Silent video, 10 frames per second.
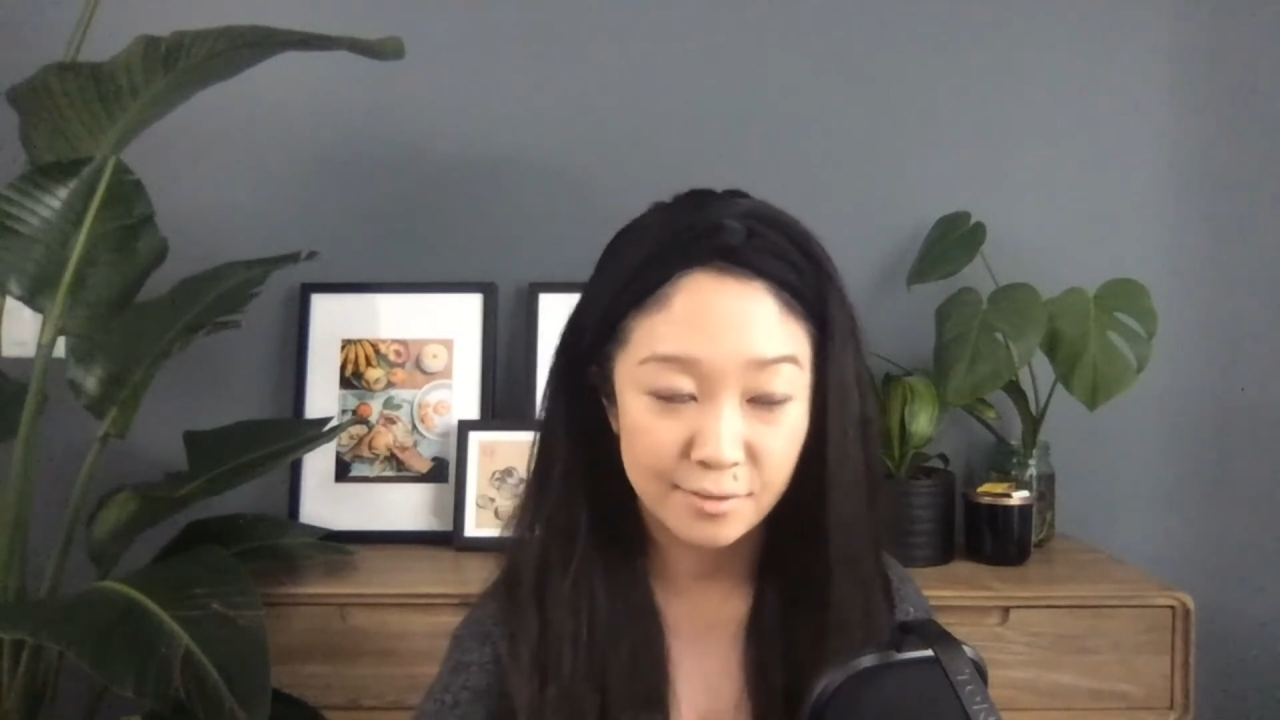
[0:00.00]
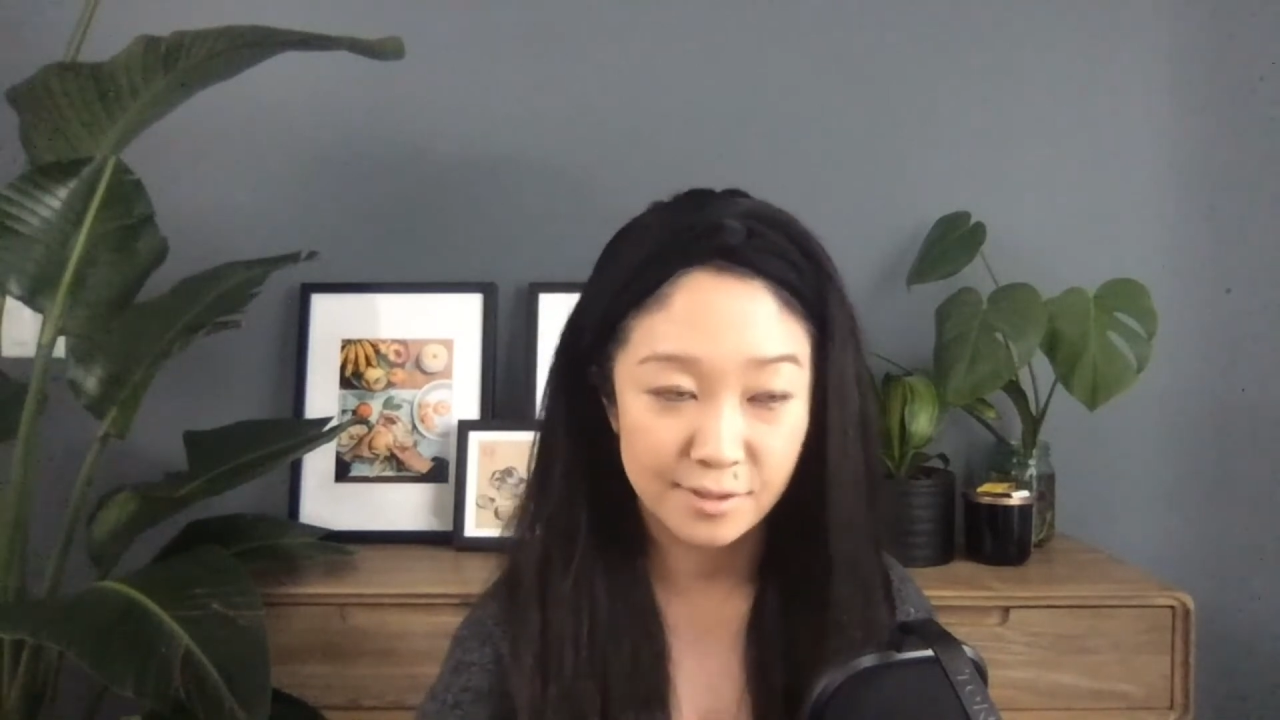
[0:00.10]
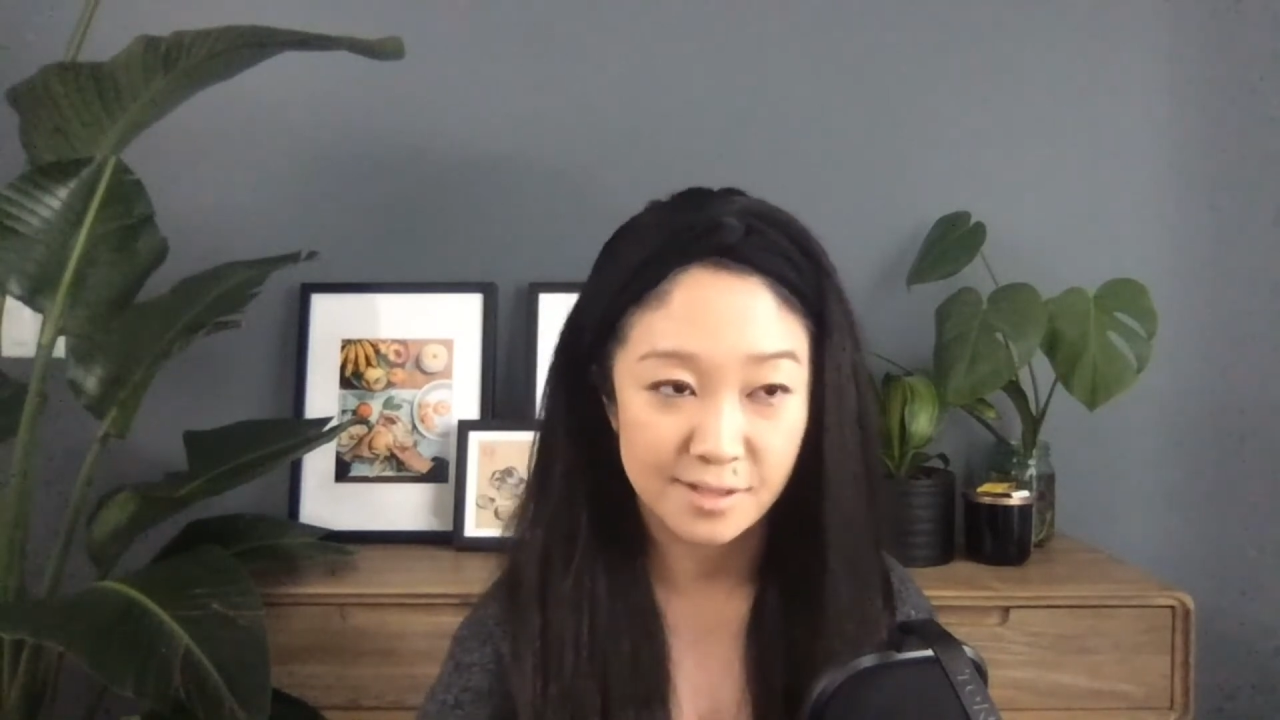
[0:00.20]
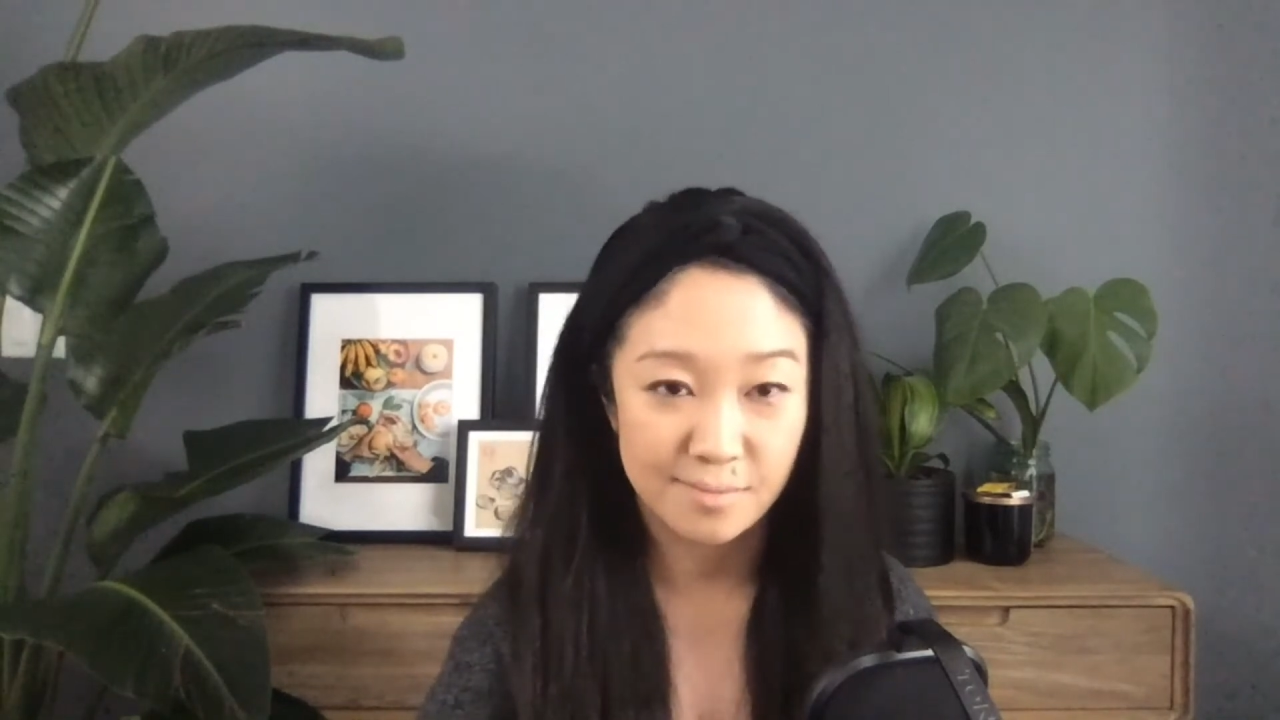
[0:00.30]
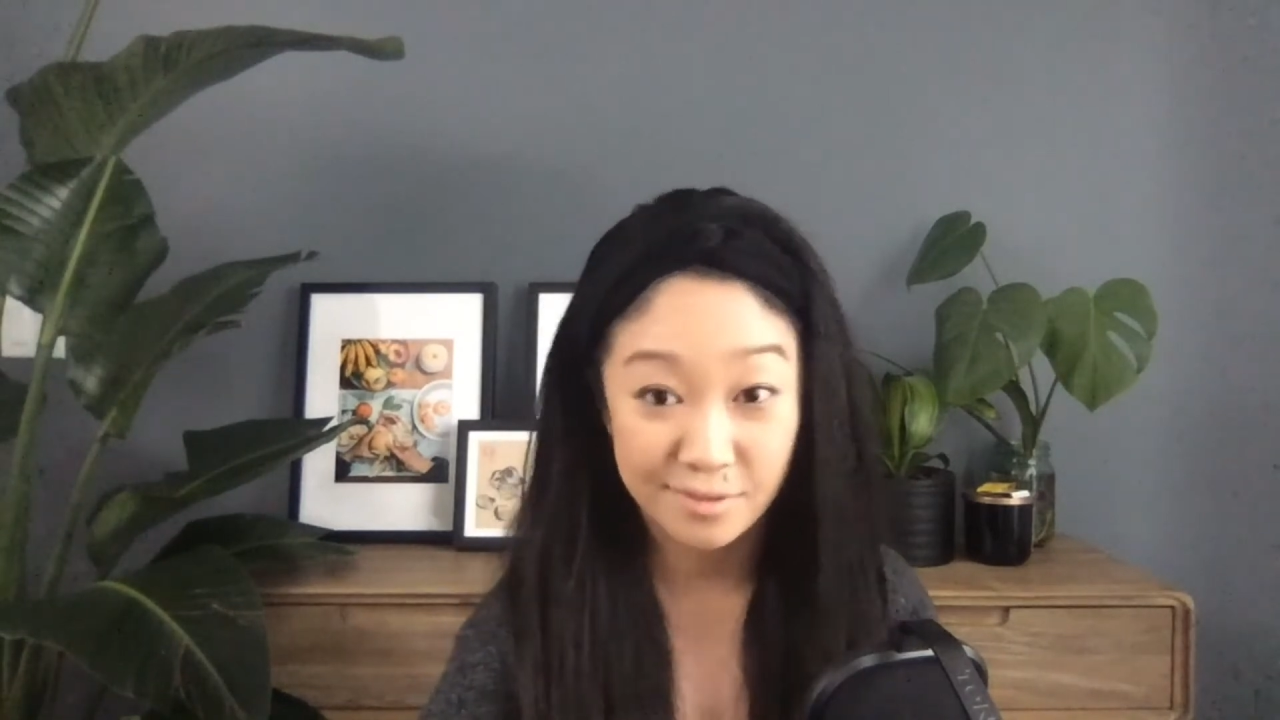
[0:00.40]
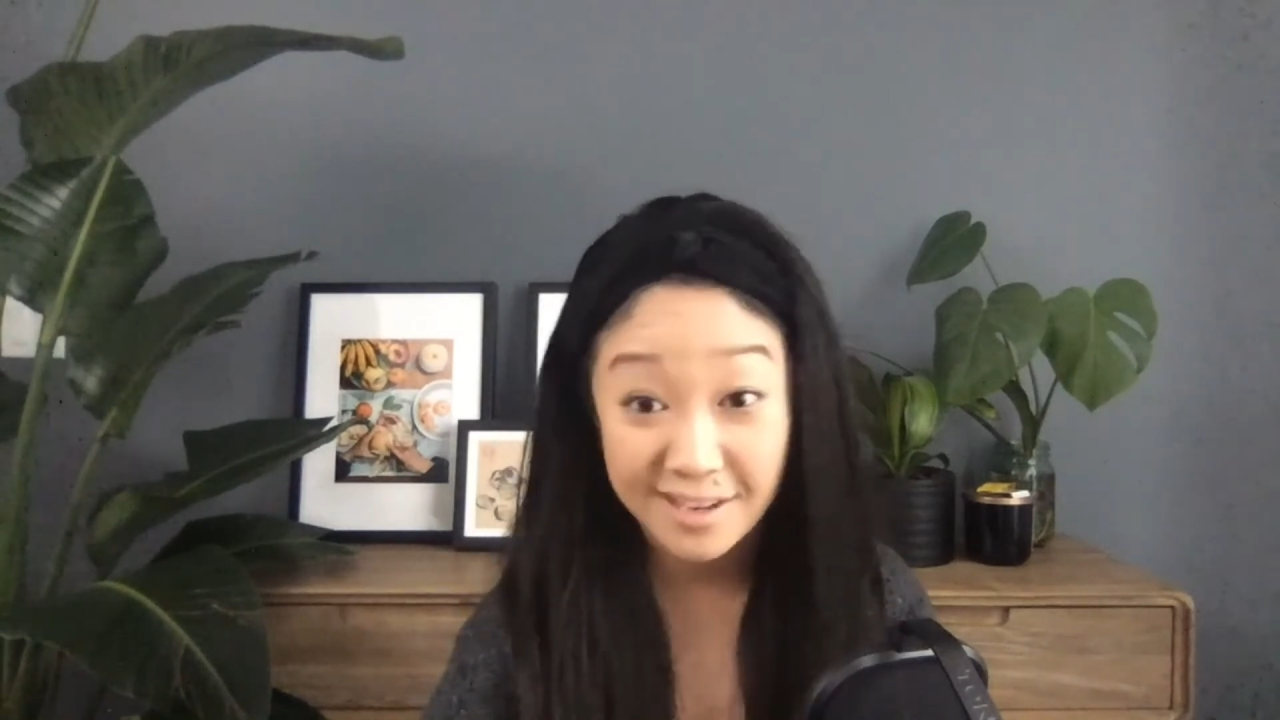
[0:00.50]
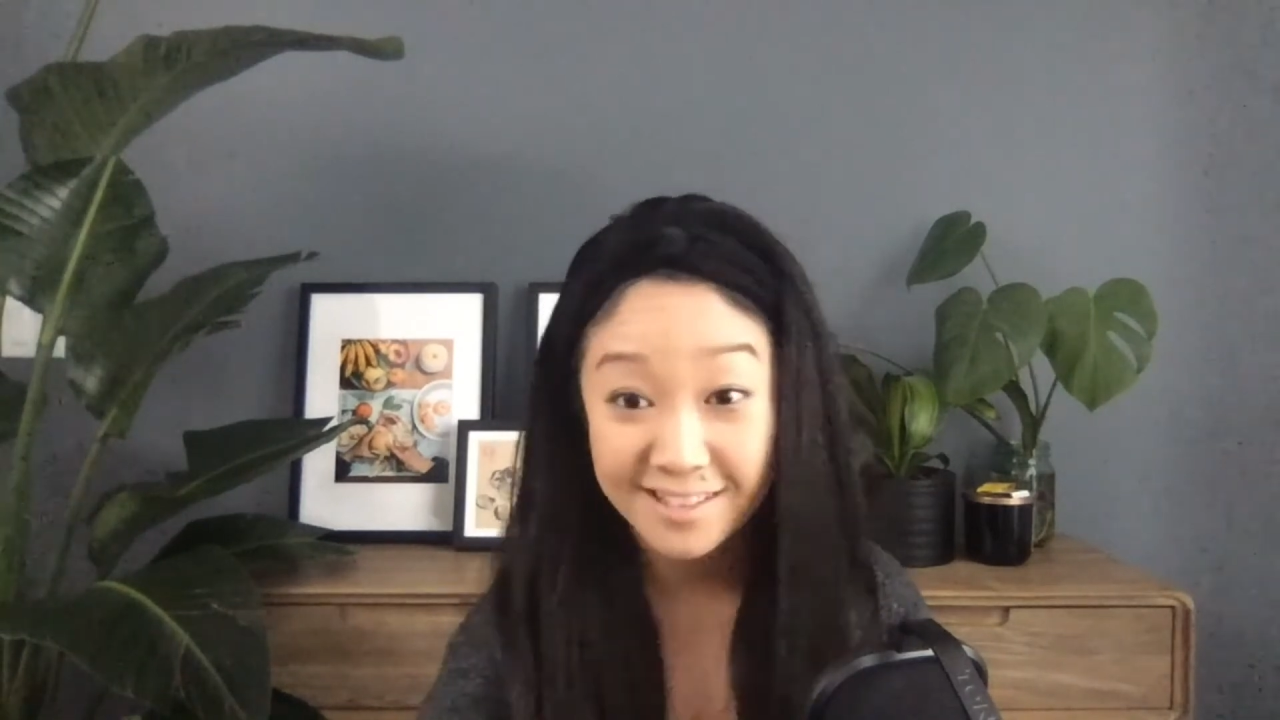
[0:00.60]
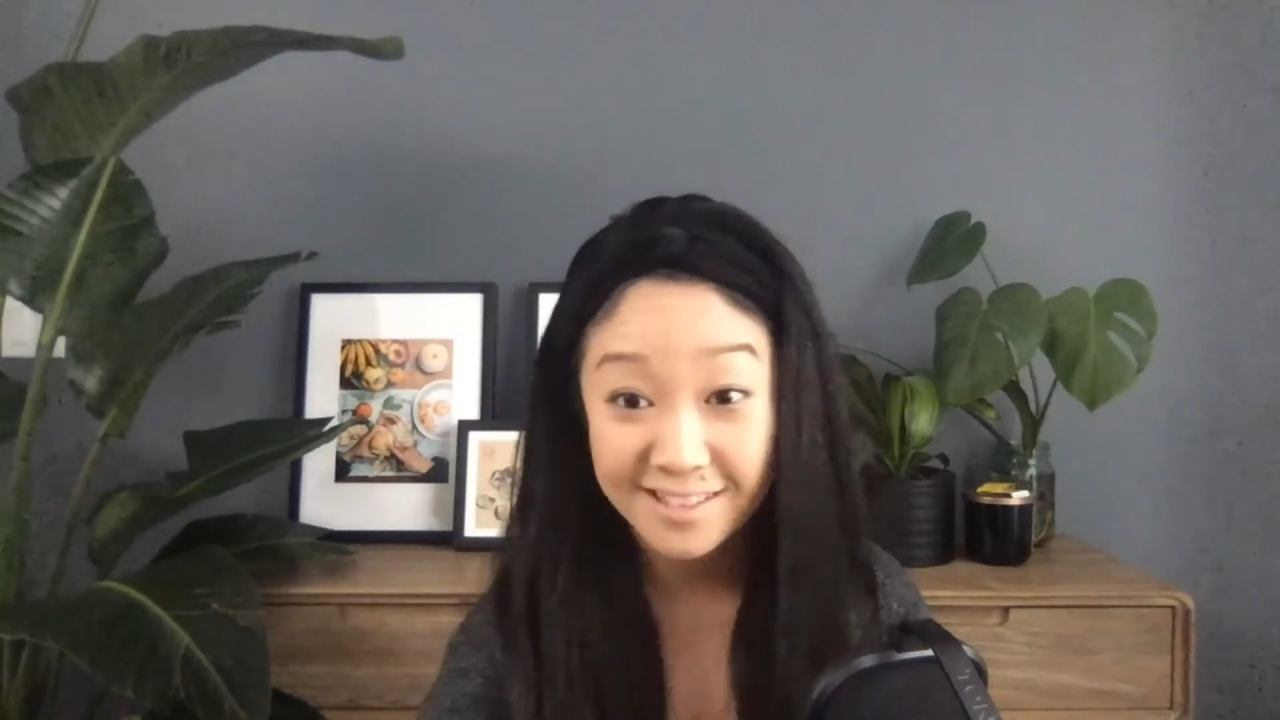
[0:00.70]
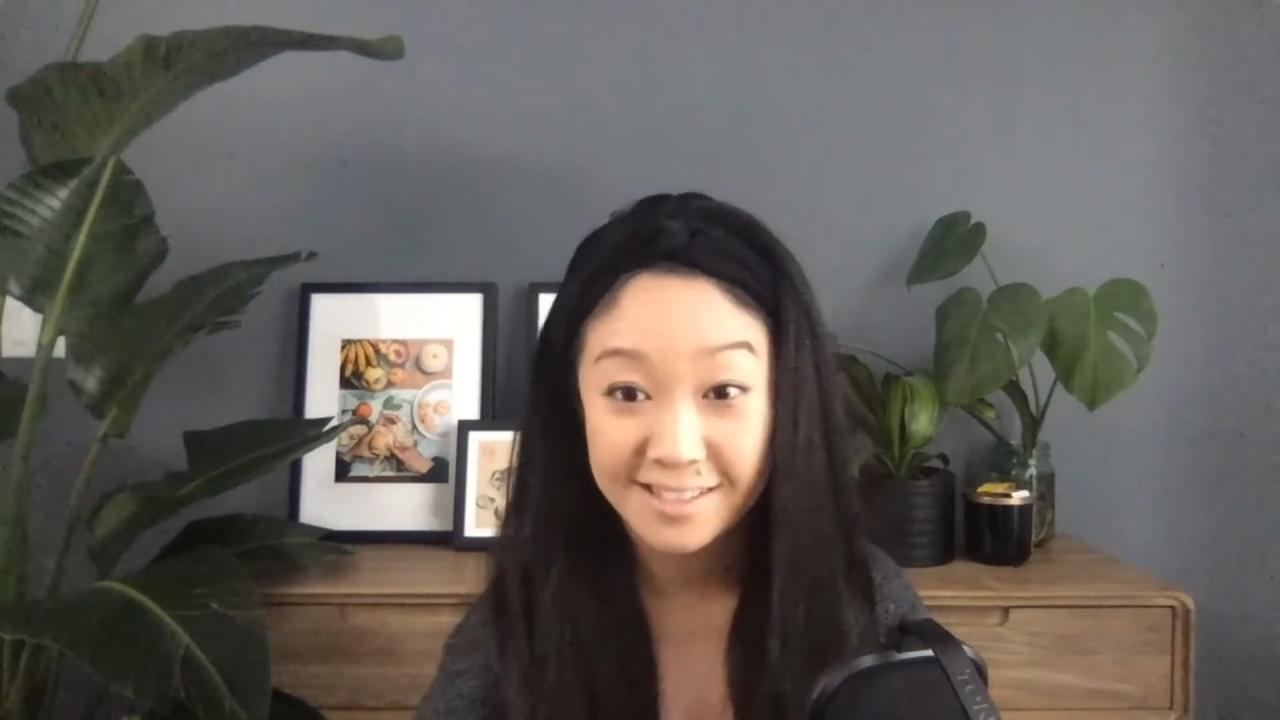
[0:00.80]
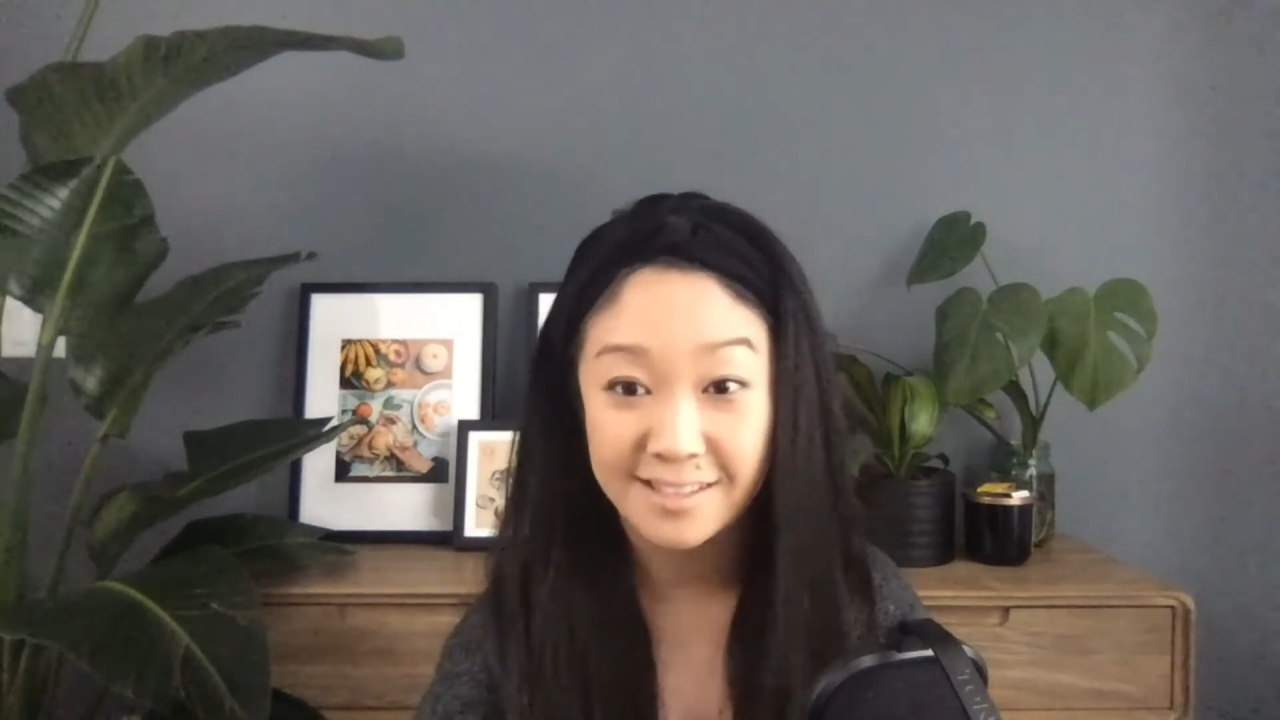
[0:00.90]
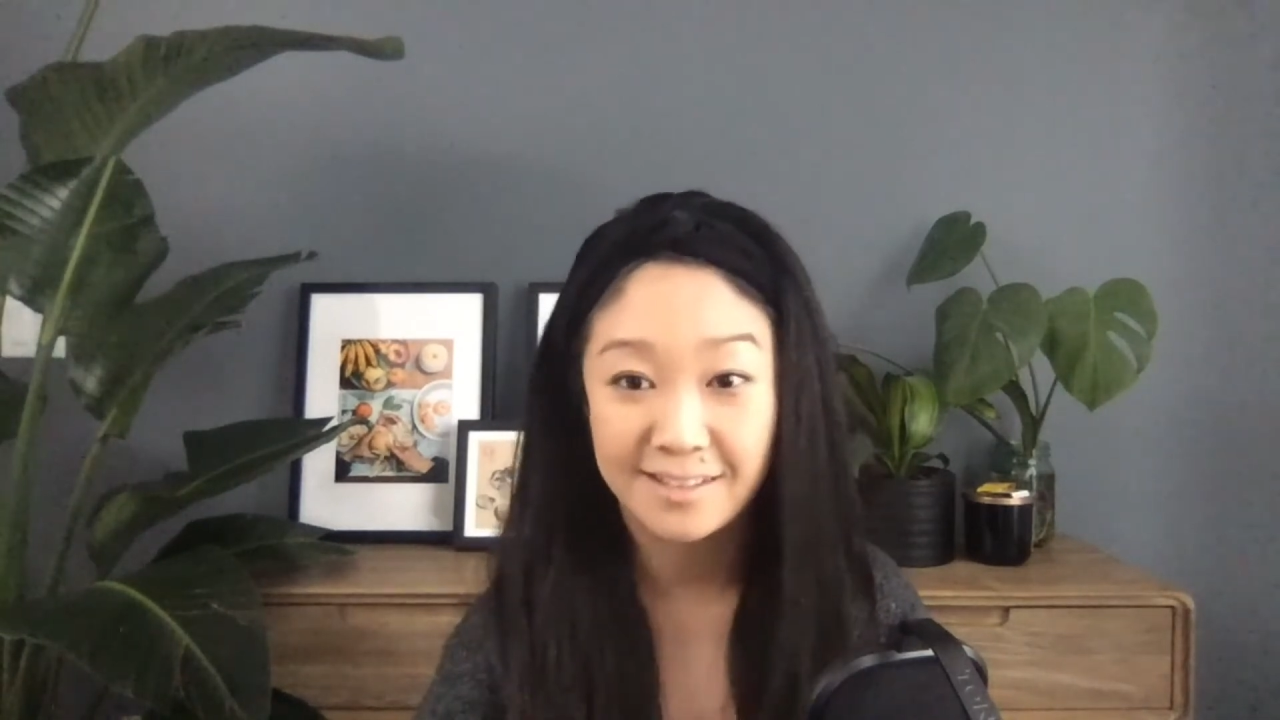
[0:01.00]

was in print.